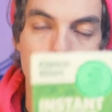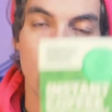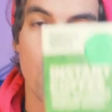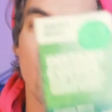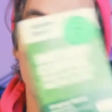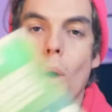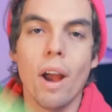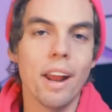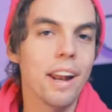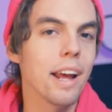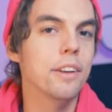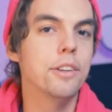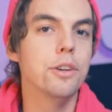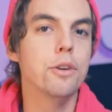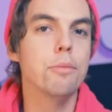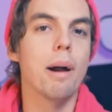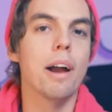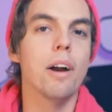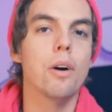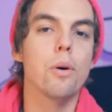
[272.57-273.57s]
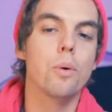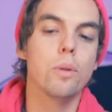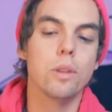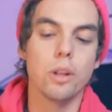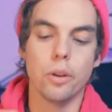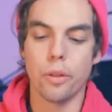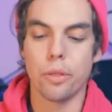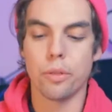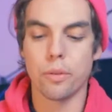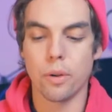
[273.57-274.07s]
when I do my whole
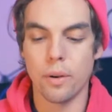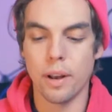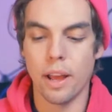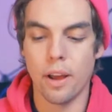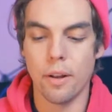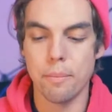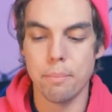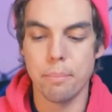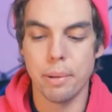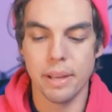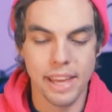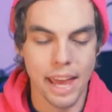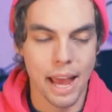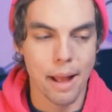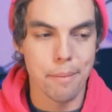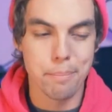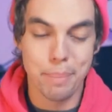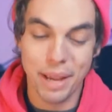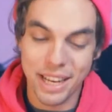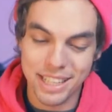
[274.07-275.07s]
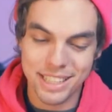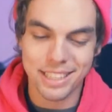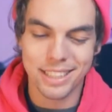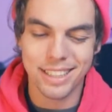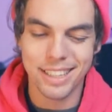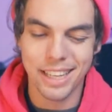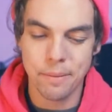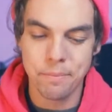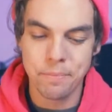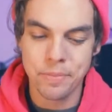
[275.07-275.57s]
little throwdown. But yeah,
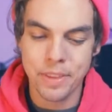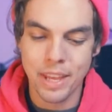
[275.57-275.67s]
basically,